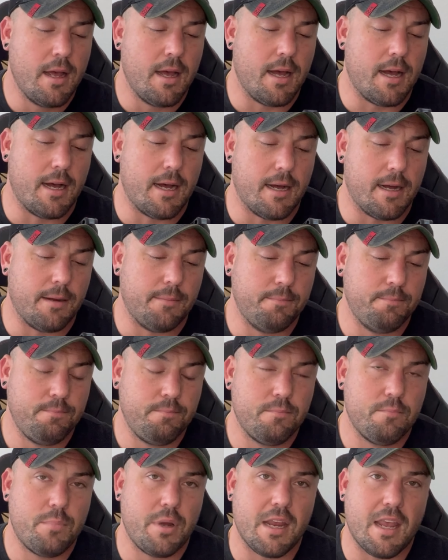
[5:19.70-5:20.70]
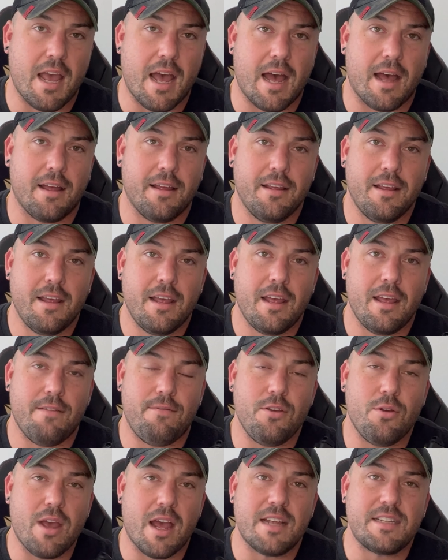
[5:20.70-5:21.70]
Um, but yeah, if
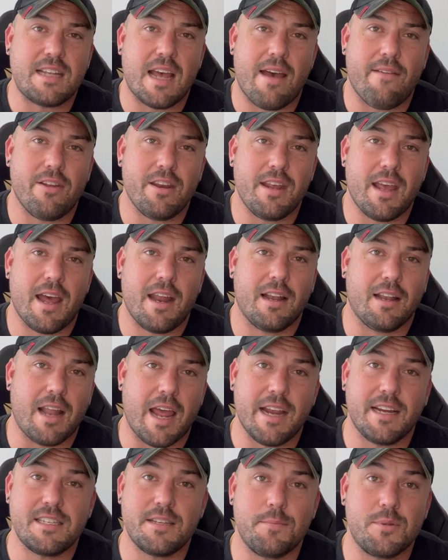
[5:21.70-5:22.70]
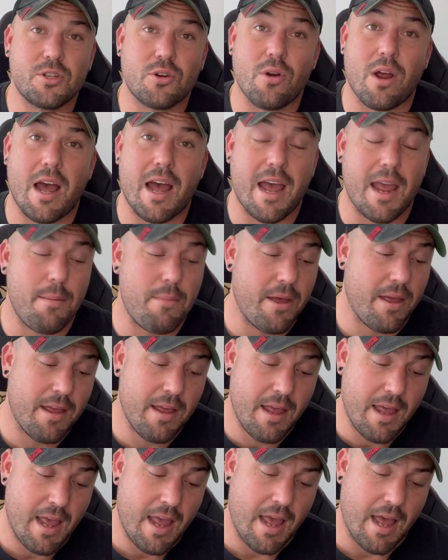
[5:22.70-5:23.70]
you guys haven't yet, like, subscribe,
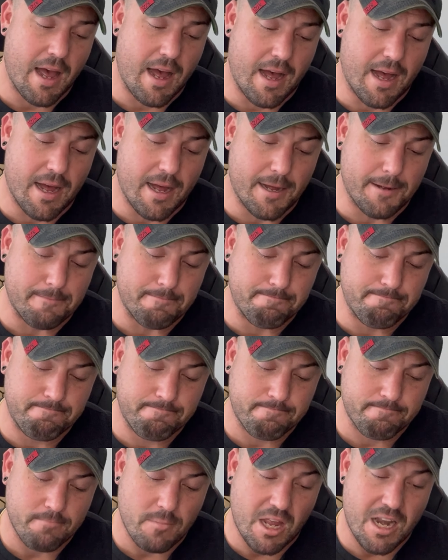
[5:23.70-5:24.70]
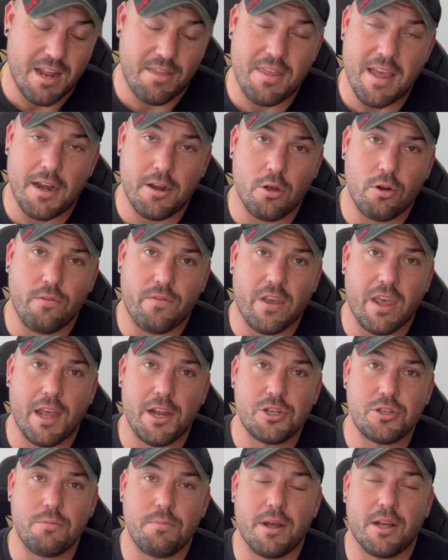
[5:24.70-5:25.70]
um, and hit that
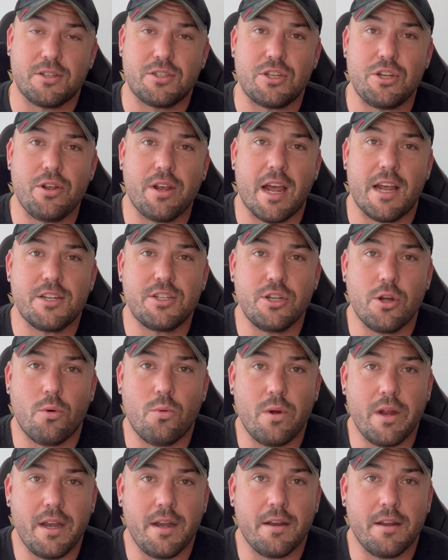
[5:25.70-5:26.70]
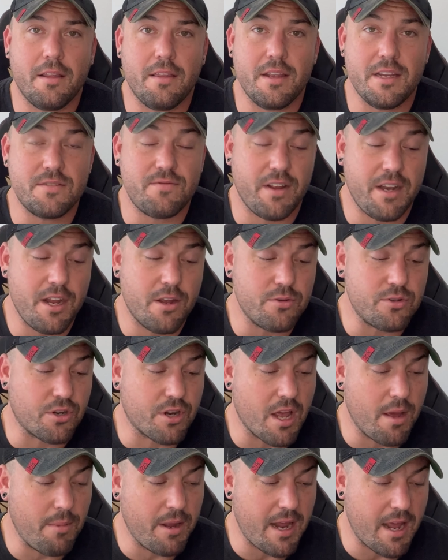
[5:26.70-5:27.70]
notification bell so you guys know when these videos are
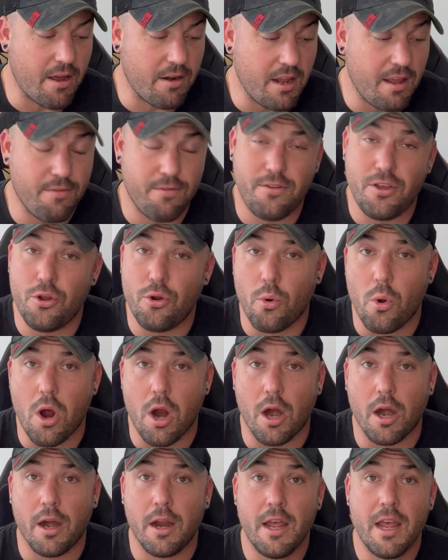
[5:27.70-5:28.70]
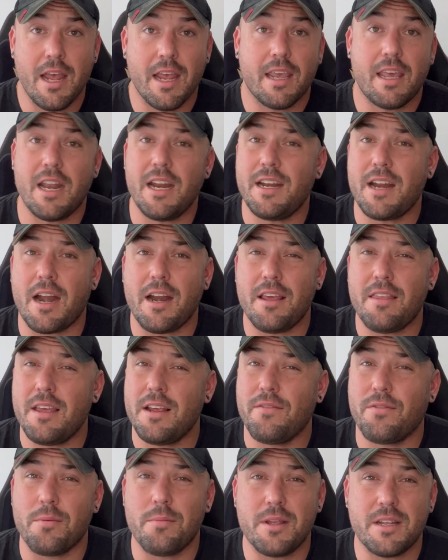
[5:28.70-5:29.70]
coming out. If you are getting
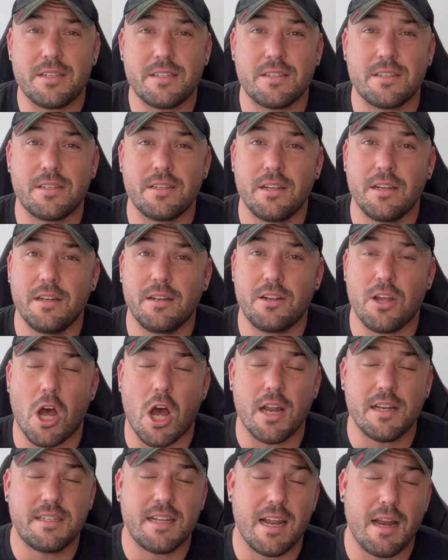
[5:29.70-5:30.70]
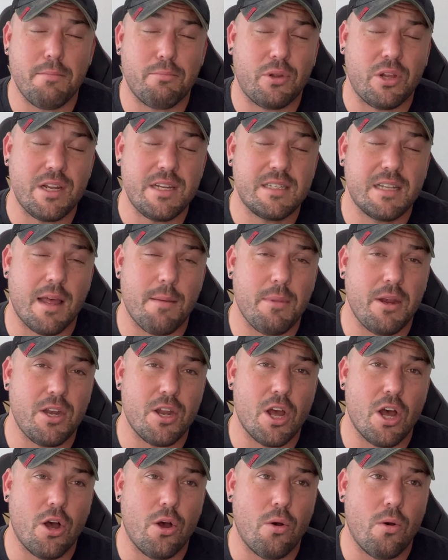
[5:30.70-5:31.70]
anything from this content, please let me
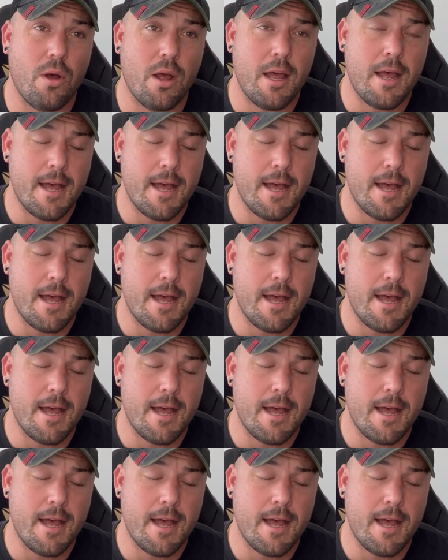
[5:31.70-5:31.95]
know